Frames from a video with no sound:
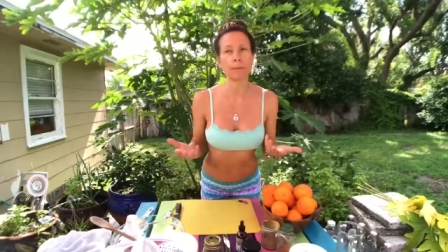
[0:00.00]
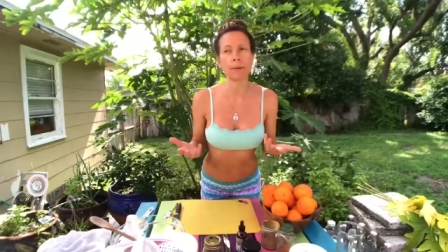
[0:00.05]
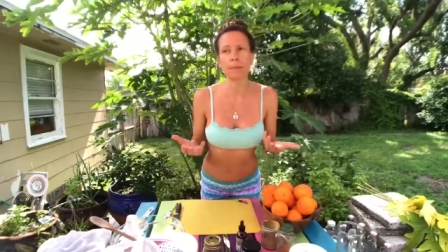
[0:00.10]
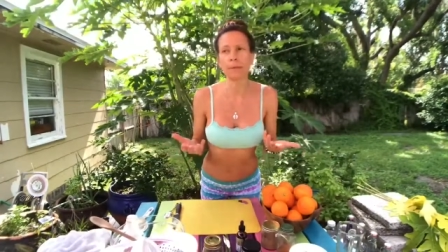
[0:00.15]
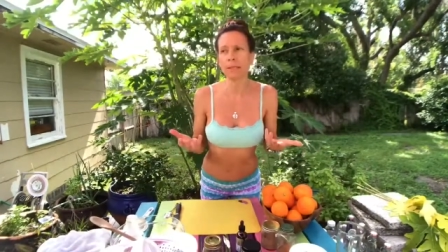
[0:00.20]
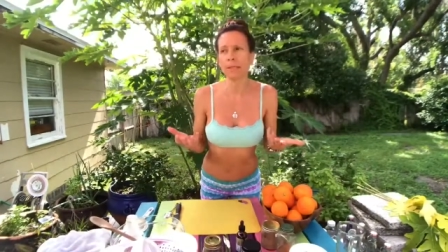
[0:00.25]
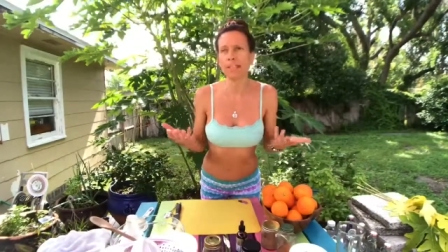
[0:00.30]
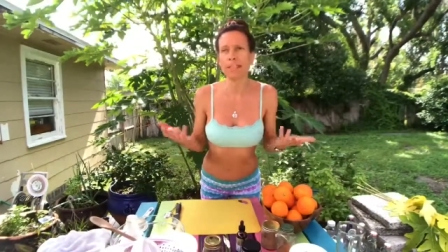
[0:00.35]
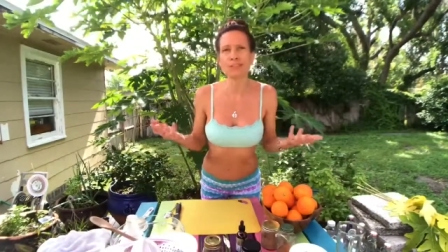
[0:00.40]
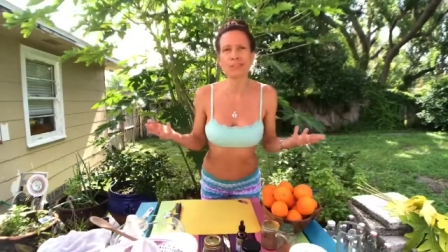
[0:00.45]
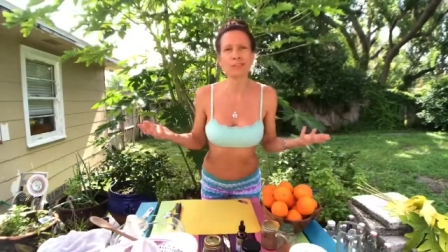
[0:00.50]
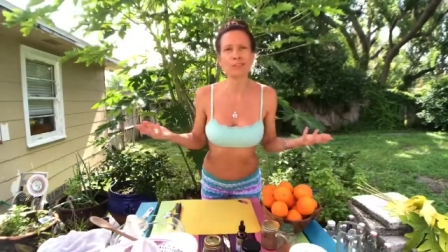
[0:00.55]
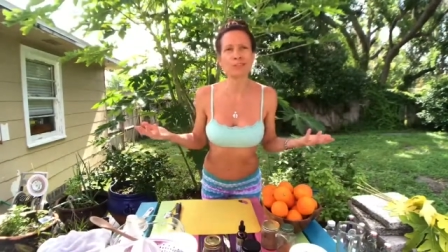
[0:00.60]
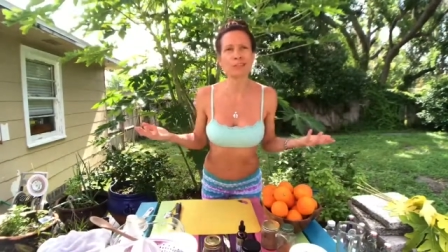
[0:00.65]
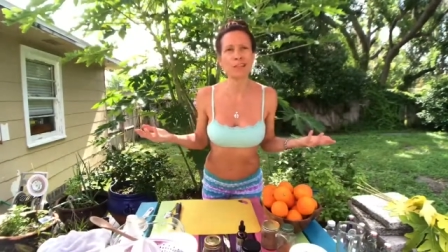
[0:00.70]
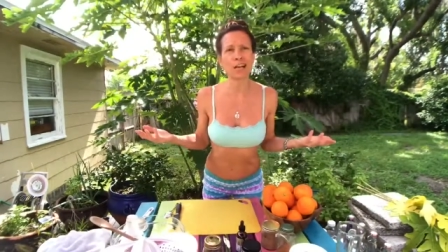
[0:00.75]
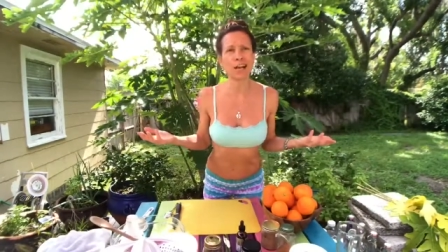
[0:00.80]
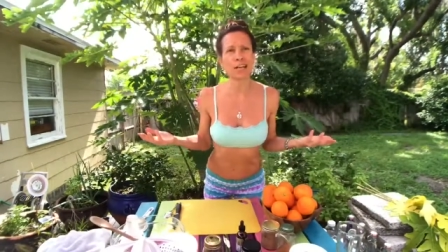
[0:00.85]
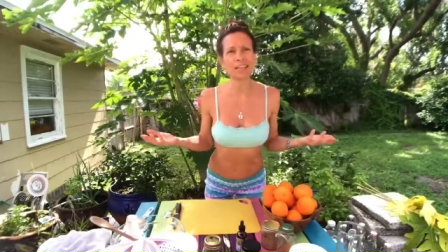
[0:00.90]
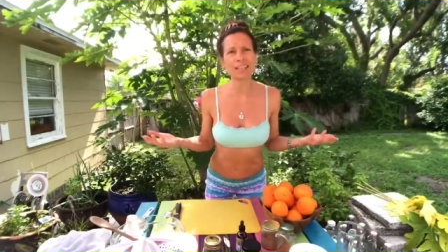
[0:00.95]
I mean, these are a
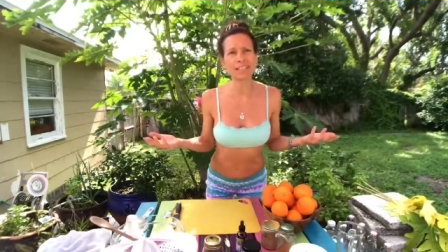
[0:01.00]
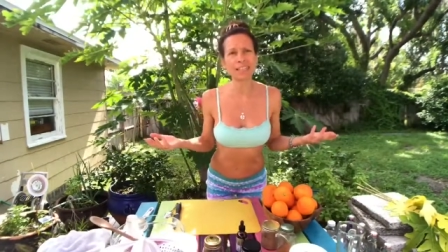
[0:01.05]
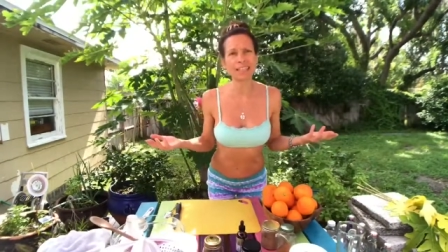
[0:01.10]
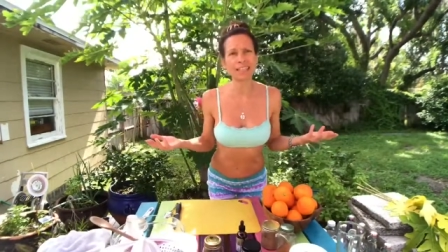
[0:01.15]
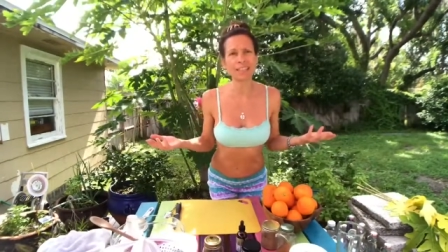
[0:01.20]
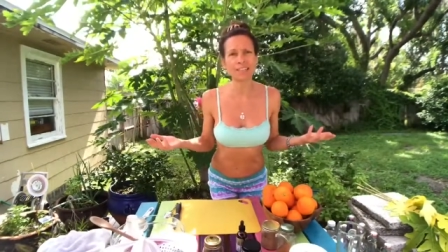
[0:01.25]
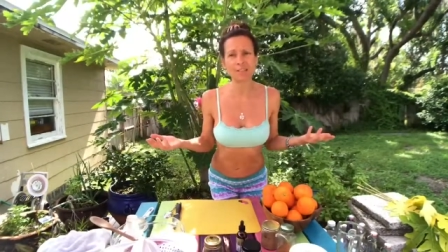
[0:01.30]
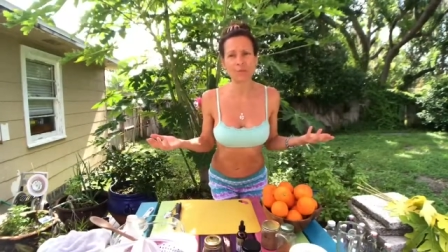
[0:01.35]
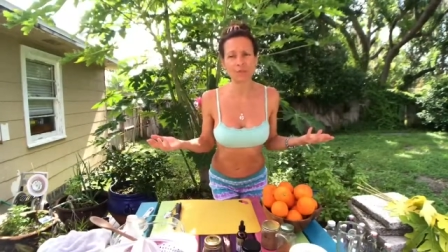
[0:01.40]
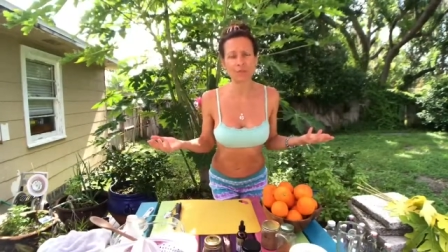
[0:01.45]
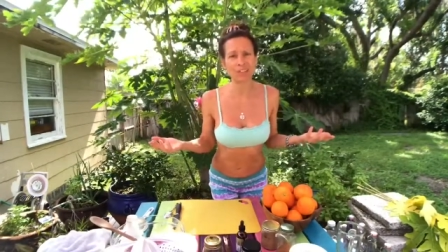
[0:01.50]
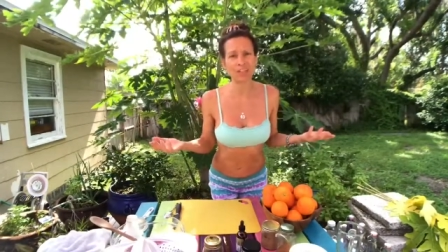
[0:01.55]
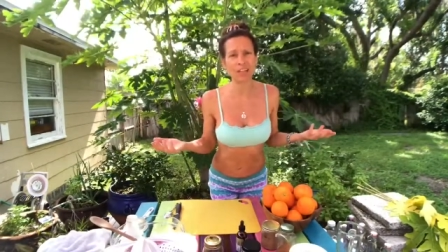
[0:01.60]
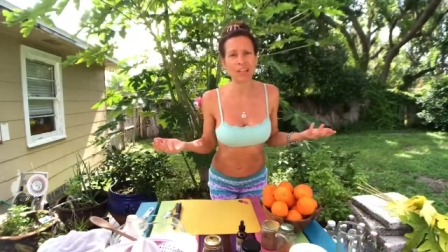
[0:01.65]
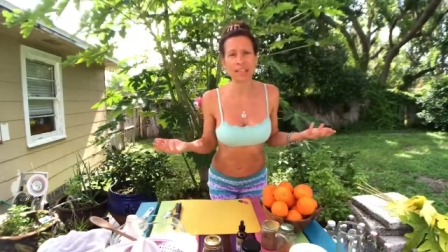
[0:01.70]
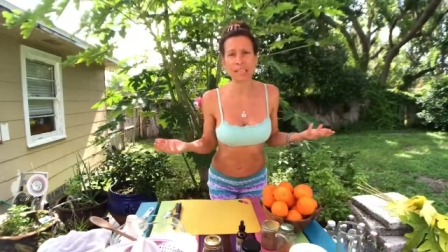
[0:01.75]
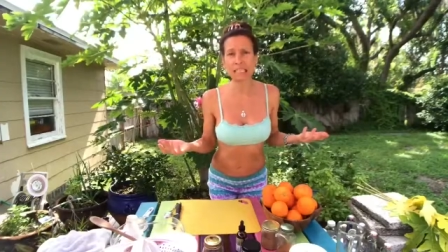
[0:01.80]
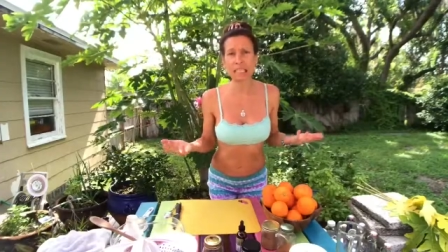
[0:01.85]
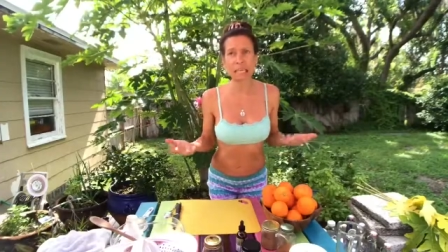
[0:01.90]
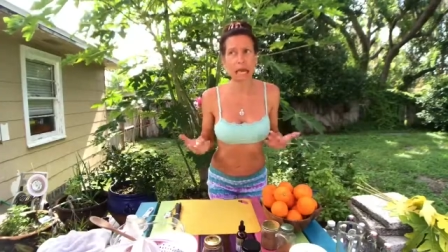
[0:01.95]
lot of things that were
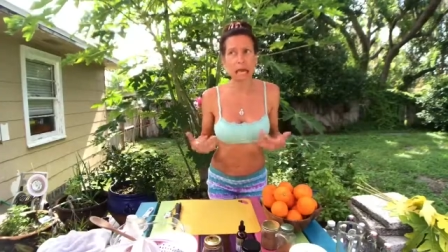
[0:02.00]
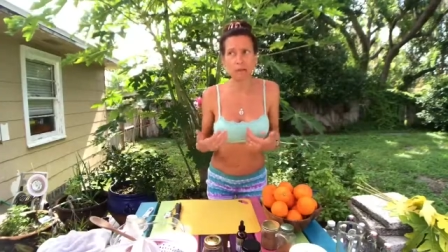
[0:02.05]
sudden.